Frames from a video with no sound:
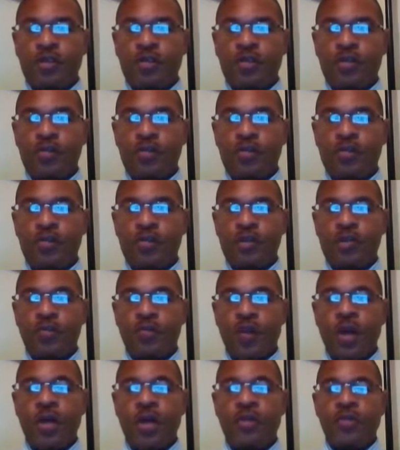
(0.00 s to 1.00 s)
to
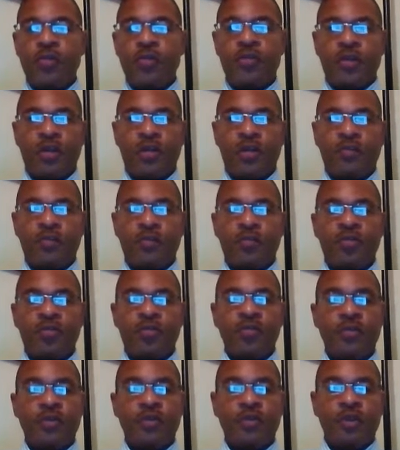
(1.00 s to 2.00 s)
dissuade themselves from
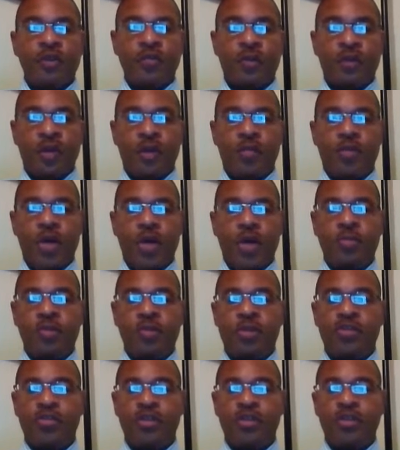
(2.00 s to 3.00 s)
doing something they
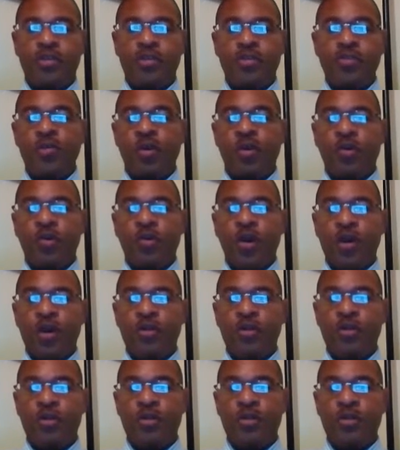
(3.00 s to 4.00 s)
probably should do or
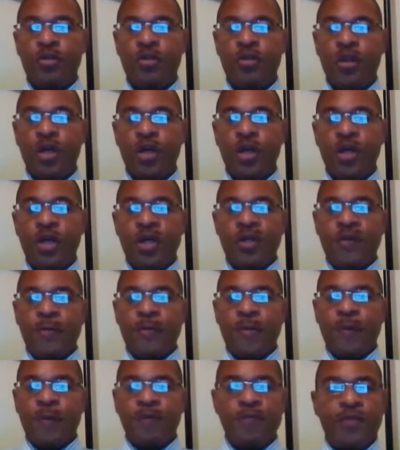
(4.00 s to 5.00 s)
want to do,
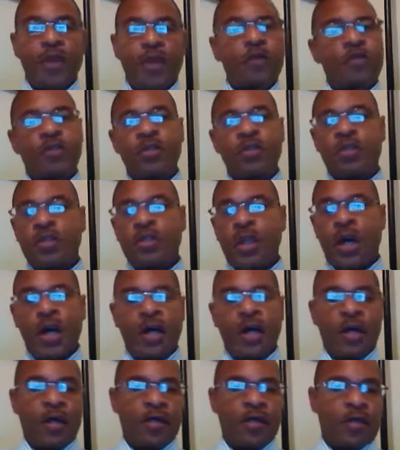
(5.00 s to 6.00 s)
they were just
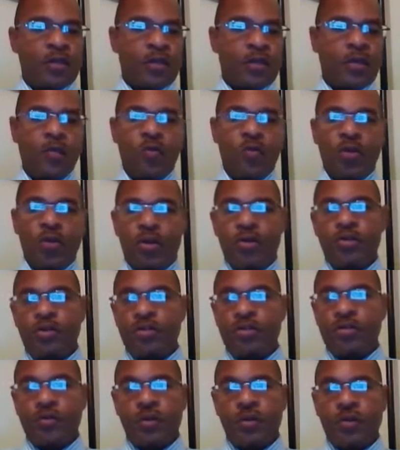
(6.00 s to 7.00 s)
lying that they wanted to
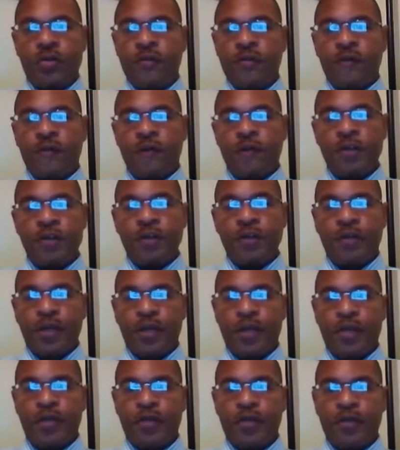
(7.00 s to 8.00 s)
do it in the first
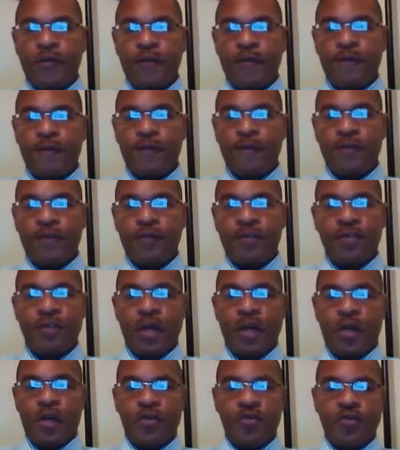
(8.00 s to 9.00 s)
place. It's
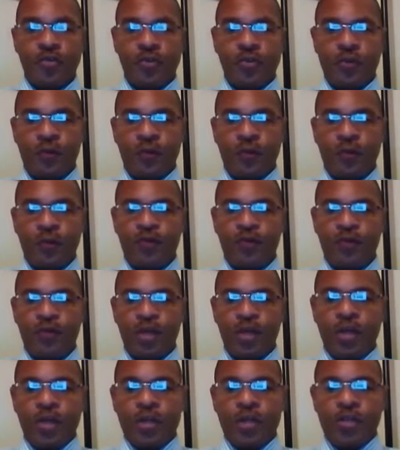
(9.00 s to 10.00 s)
not truthful.
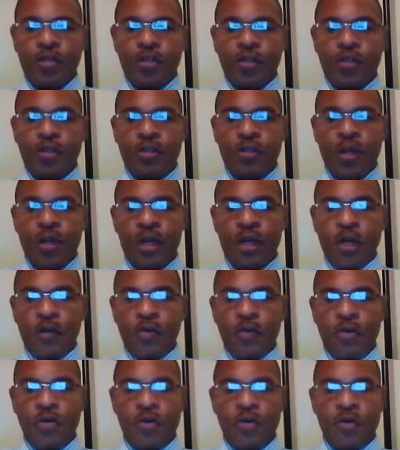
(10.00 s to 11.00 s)
So tonight
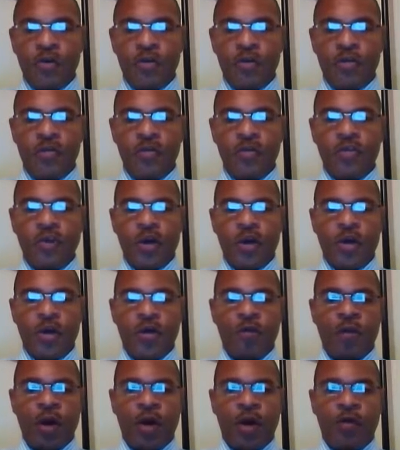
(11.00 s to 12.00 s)
I'm going to talk
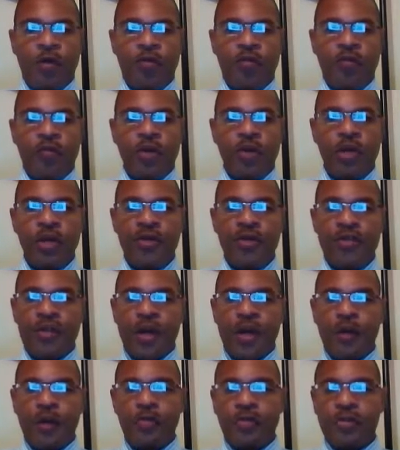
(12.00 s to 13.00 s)
about 3
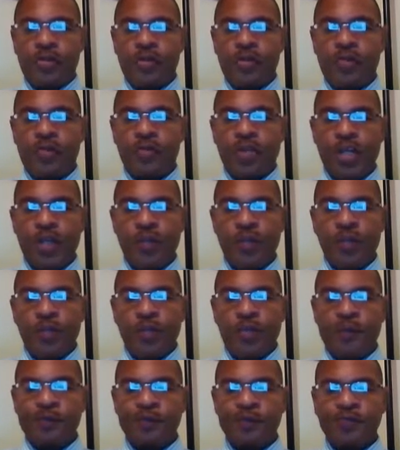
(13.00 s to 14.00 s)
examples of
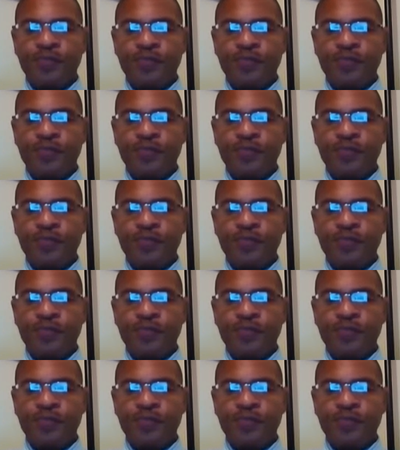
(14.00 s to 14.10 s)
people